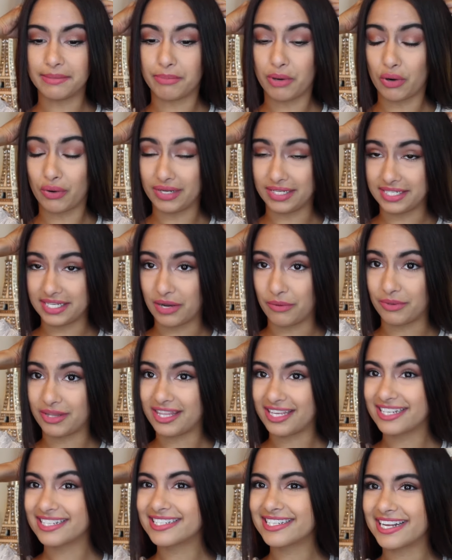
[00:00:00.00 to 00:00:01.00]
the ponytail
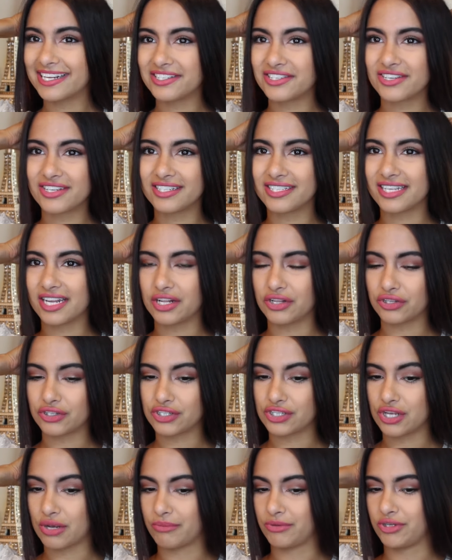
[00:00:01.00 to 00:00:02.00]
with the extensions, and it
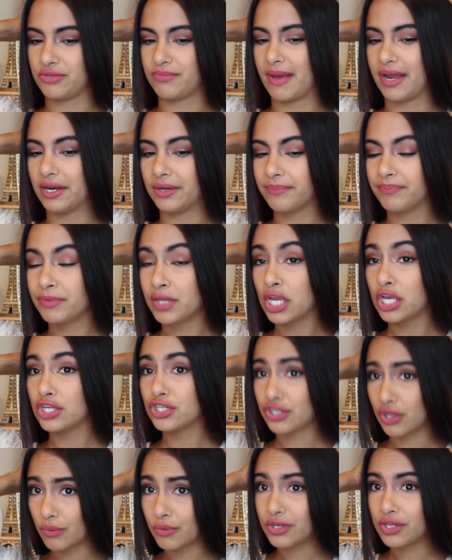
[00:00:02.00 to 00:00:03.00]
looks so much better.
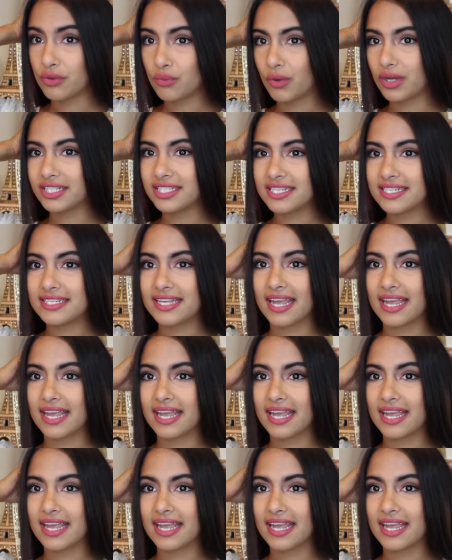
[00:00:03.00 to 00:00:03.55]
So when you want to